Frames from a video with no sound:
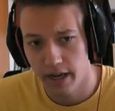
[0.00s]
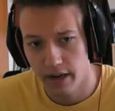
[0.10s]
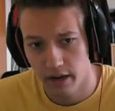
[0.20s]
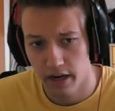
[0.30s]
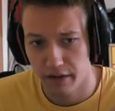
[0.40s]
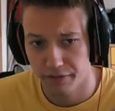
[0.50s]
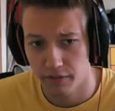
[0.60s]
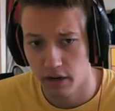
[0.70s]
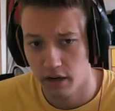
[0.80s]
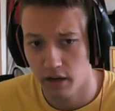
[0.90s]
if
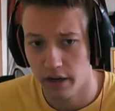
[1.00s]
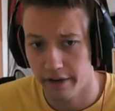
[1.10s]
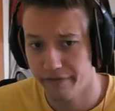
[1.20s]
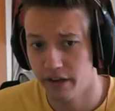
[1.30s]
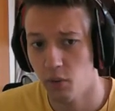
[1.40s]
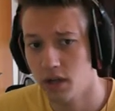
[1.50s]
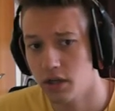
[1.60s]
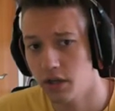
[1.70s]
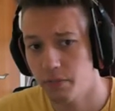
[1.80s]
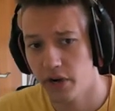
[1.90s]
he wanted
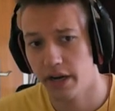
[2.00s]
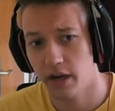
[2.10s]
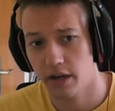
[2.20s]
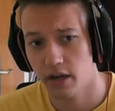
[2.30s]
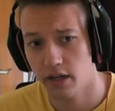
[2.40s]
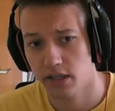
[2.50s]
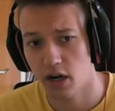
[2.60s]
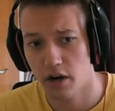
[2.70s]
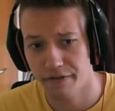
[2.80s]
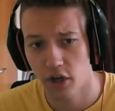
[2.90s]
to bring a
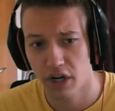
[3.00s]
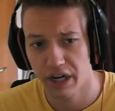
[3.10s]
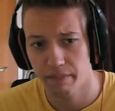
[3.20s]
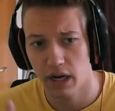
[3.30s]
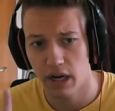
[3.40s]
Scarf Kyurem,